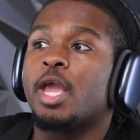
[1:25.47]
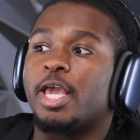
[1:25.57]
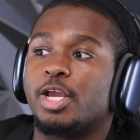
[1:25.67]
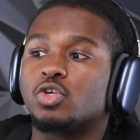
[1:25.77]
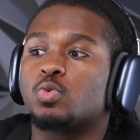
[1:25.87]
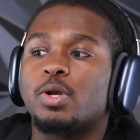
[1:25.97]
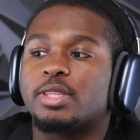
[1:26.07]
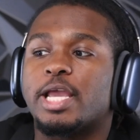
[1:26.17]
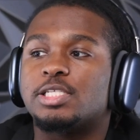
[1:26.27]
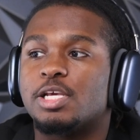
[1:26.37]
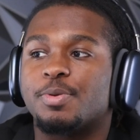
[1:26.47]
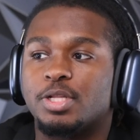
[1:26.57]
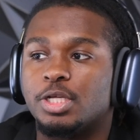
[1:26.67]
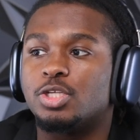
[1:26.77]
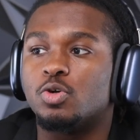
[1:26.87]
Here's what they
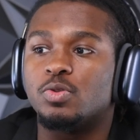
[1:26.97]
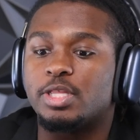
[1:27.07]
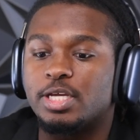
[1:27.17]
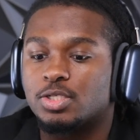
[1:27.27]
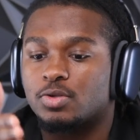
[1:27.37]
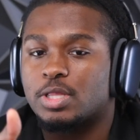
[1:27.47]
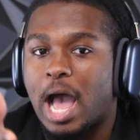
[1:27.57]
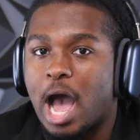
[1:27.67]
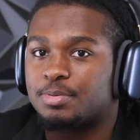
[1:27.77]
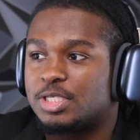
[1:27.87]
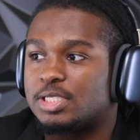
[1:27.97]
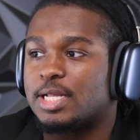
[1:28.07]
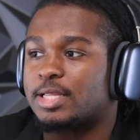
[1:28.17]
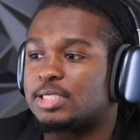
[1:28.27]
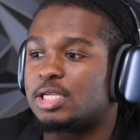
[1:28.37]
typically do. These are the options
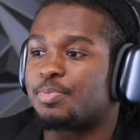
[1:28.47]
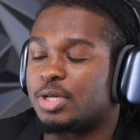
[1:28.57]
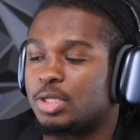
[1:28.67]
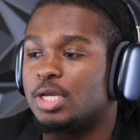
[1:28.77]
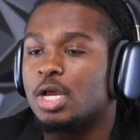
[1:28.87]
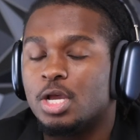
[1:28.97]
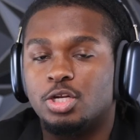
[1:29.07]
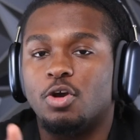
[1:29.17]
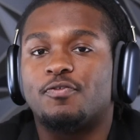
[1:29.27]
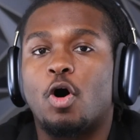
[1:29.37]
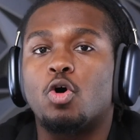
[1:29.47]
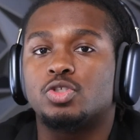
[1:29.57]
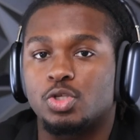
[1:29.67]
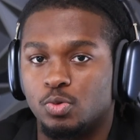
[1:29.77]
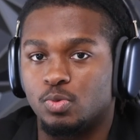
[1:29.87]
that they typically default
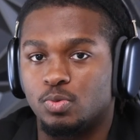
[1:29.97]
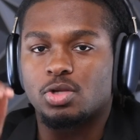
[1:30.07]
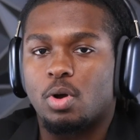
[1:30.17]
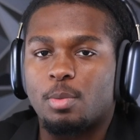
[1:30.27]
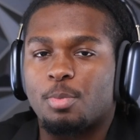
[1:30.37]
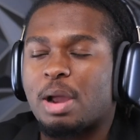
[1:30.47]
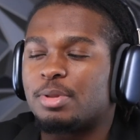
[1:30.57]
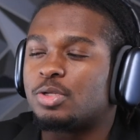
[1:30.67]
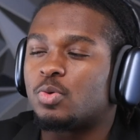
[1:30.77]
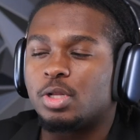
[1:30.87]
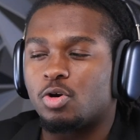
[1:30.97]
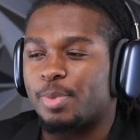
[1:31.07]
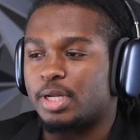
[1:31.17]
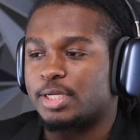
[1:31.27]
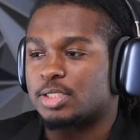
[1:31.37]
to. So I'm gonna probably do a little
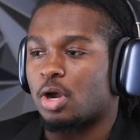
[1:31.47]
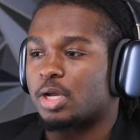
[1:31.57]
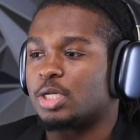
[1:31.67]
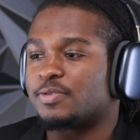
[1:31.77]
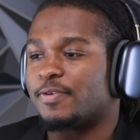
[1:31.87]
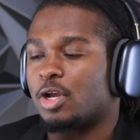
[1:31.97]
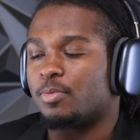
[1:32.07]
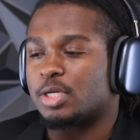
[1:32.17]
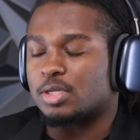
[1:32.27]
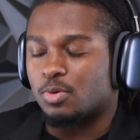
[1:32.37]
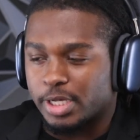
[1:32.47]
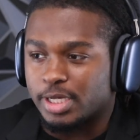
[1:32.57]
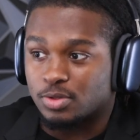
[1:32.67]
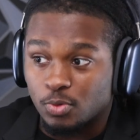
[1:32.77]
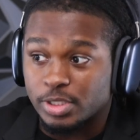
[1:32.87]
bit less talk in this video because I want to
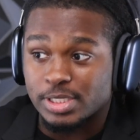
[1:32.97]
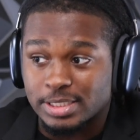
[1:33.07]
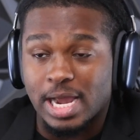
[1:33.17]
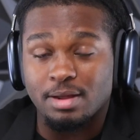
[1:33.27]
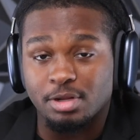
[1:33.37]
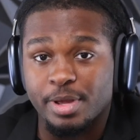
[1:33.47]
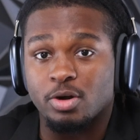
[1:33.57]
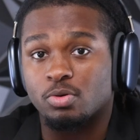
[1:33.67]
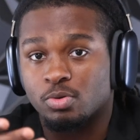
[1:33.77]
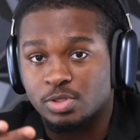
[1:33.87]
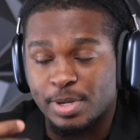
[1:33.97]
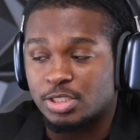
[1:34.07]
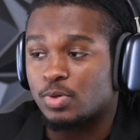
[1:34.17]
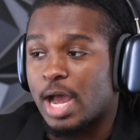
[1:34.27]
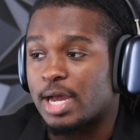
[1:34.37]
get through this in a timely manner and
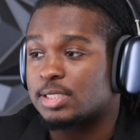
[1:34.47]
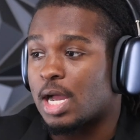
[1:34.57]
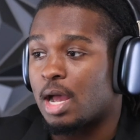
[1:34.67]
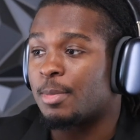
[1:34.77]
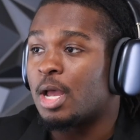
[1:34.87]
respect you guys' time.